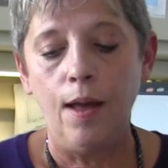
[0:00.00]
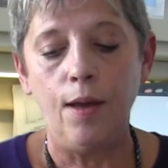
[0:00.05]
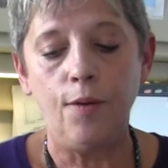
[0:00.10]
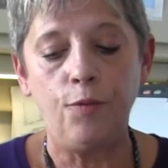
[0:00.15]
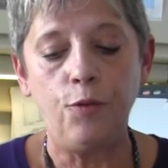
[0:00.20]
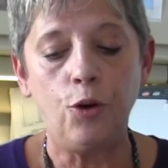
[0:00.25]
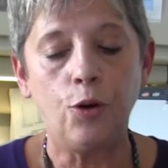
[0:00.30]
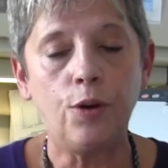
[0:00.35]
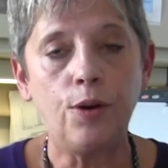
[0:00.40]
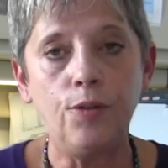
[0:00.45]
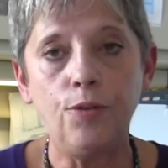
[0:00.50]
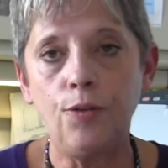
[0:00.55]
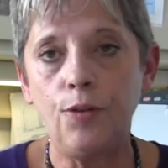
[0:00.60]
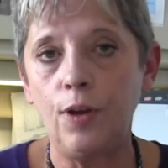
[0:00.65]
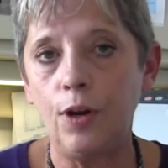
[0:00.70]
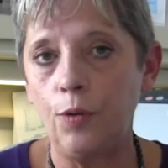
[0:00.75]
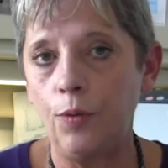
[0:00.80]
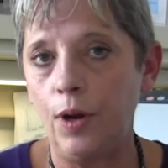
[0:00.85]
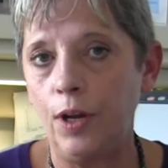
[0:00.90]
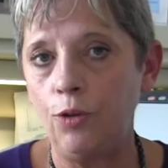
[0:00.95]
if you're
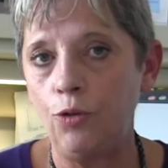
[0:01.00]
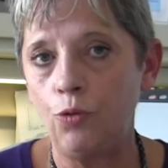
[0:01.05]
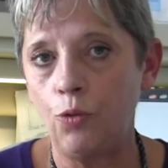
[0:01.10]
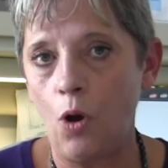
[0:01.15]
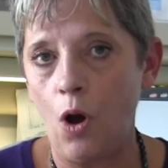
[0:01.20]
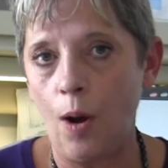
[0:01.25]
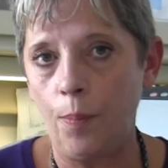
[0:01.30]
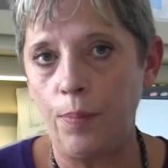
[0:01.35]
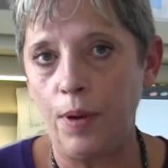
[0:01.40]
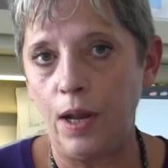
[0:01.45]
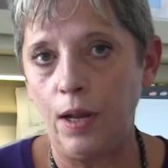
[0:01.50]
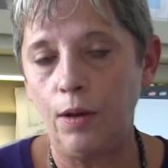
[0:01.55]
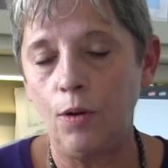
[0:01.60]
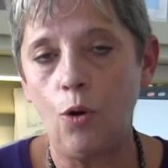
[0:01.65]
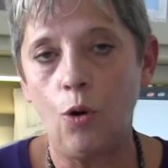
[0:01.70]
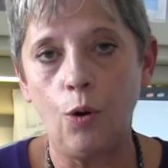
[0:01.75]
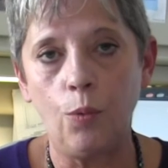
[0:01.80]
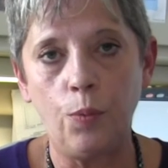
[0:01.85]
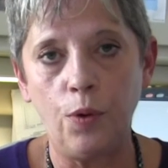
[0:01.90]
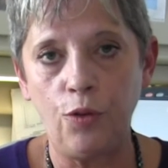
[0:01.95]
considering
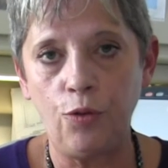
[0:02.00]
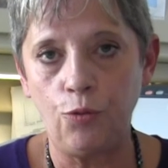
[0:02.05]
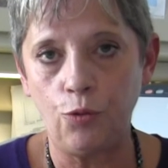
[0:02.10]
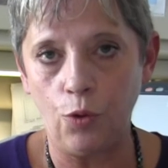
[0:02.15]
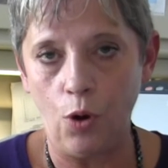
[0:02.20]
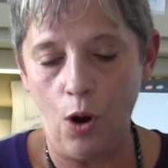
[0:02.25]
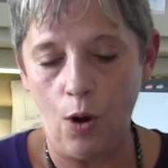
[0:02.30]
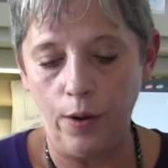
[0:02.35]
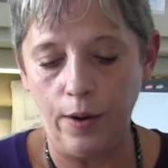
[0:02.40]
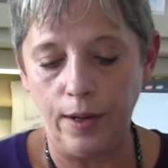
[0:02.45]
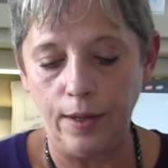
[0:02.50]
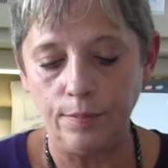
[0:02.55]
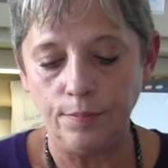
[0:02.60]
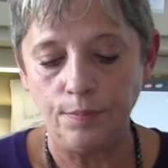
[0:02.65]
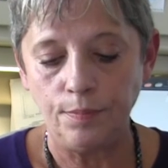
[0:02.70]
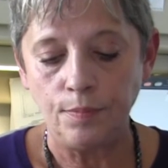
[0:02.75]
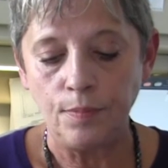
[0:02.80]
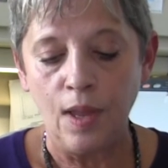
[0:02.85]
dropping or withdrawing,